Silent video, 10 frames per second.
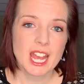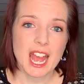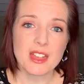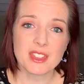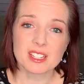
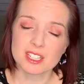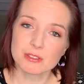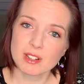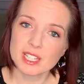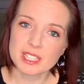And they're a
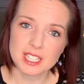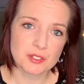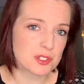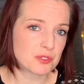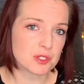great
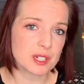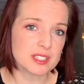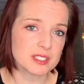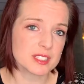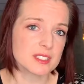gift for a
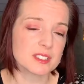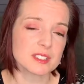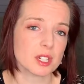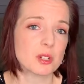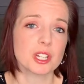seasoned
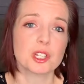sewer